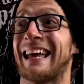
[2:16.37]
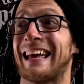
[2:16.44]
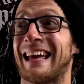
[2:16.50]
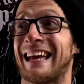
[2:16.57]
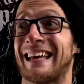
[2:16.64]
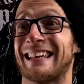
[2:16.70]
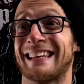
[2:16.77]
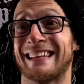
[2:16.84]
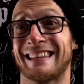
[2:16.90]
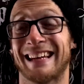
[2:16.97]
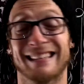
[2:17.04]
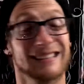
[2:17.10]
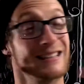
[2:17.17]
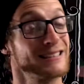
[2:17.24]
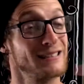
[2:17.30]
And
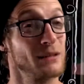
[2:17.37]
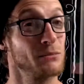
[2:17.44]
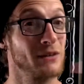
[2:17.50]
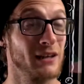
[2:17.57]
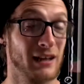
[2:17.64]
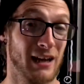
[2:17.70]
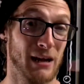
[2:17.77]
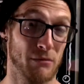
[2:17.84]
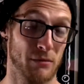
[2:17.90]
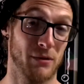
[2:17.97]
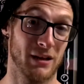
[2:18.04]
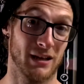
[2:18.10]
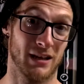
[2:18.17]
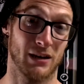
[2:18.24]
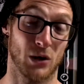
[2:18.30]
that's not something
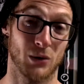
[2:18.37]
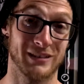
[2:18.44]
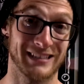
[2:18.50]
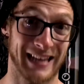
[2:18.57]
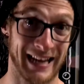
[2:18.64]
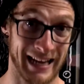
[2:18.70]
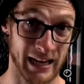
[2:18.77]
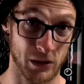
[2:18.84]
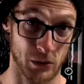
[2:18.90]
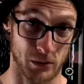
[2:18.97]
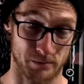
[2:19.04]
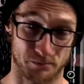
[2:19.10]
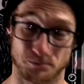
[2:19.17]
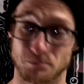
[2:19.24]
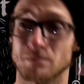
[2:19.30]
everybody can always handle,